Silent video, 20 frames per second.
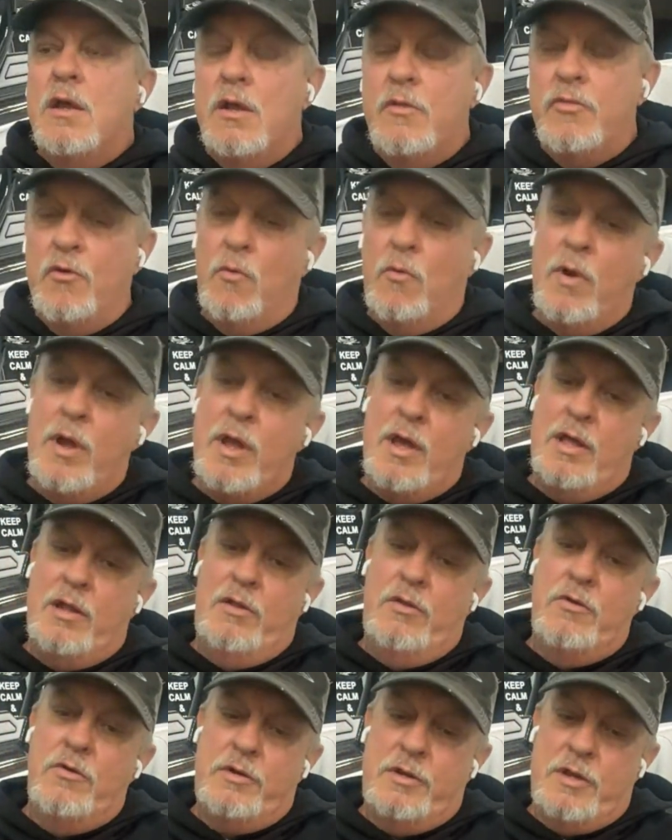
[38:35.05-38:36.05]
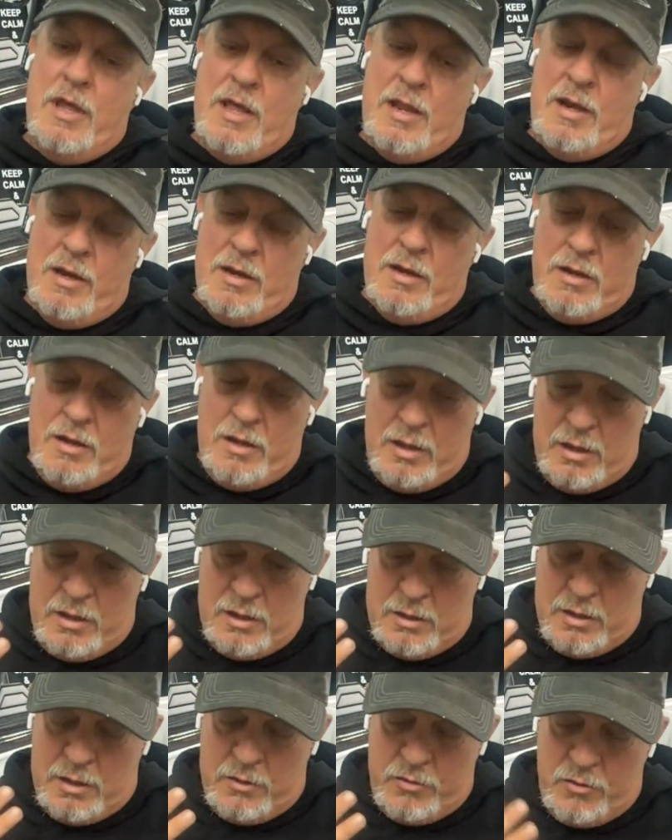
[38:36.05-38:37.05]
The way I looked at it
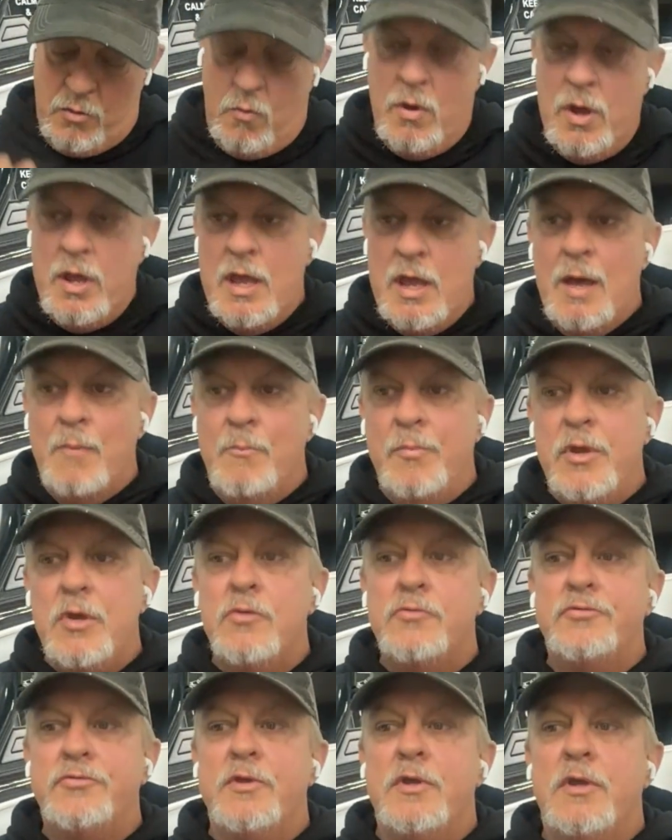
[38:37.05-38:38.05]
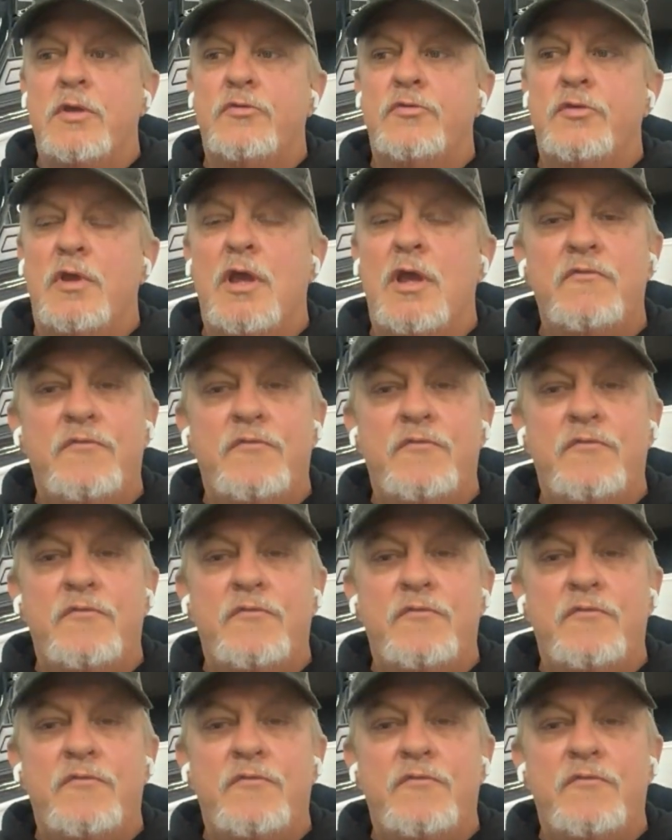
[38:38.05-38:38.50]
and the way I built this,